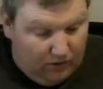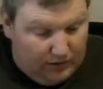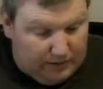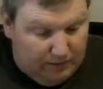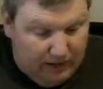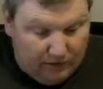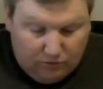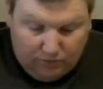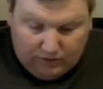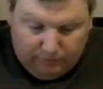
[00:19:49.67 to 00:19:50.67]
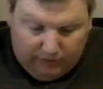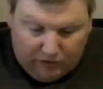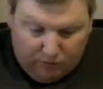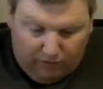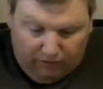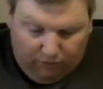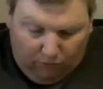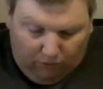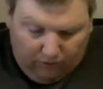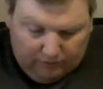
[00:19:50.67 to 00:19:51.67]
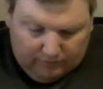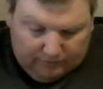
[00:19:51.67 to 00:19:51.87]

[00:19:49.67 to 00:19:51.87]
this match was WrestleMania 24.